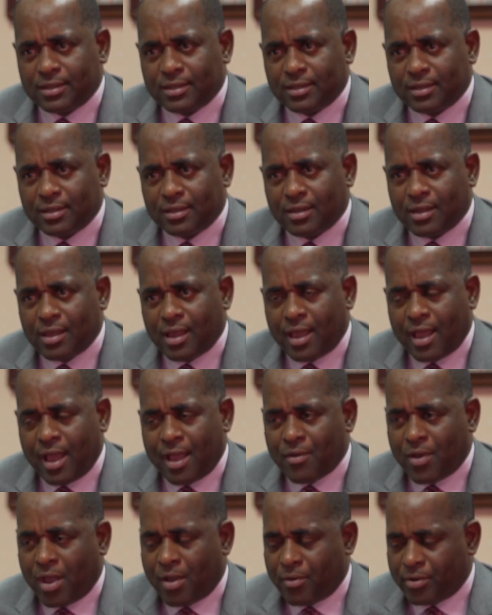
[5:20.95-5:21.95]
Okay.
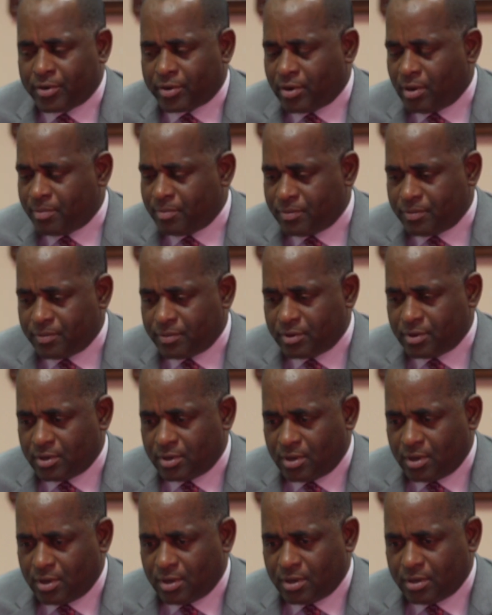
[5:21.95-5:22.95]
I, I would hope,
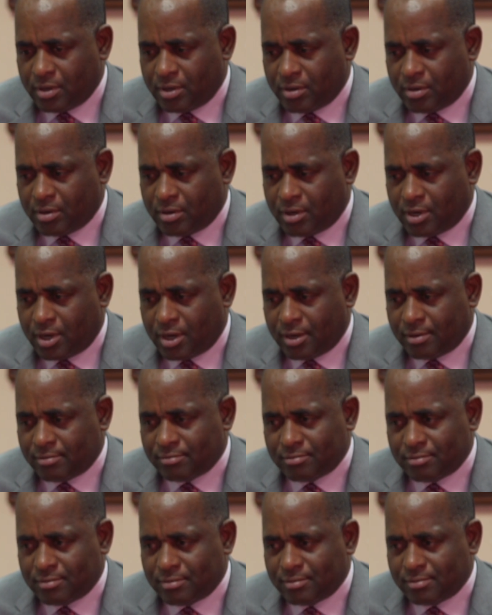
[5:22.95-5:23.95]
you know,
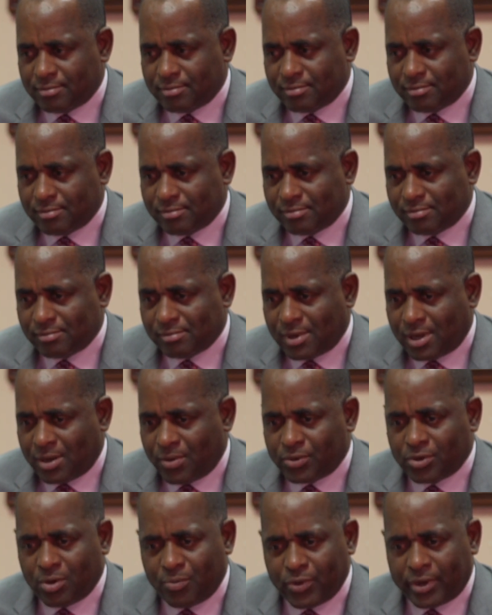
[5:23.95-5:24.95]
um, I
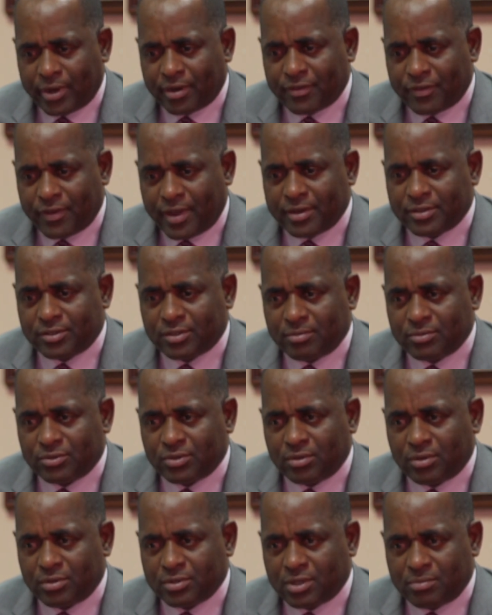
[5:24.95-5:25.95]
would hope we can find some
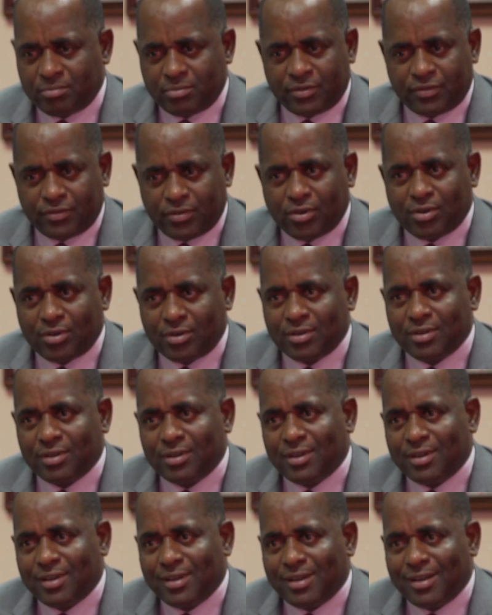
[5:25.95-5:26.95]
solution before
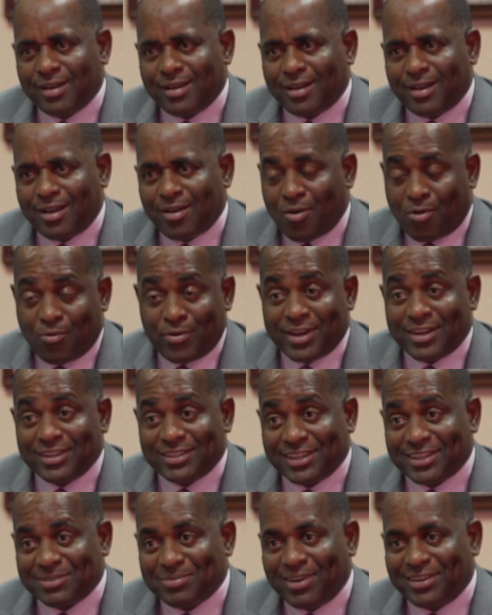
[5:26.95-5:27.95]
uh, or within
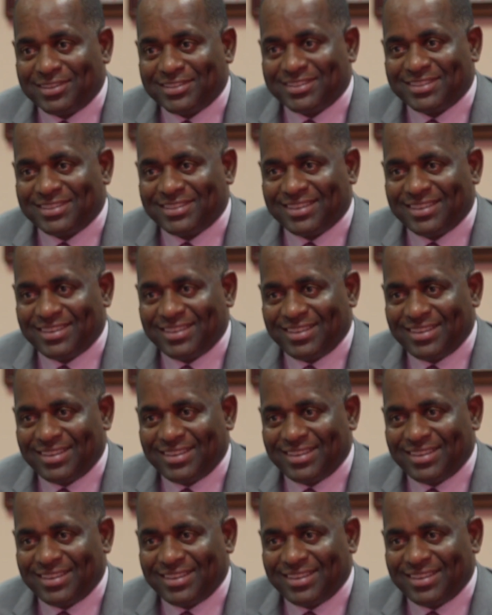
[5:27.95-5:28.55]
six months.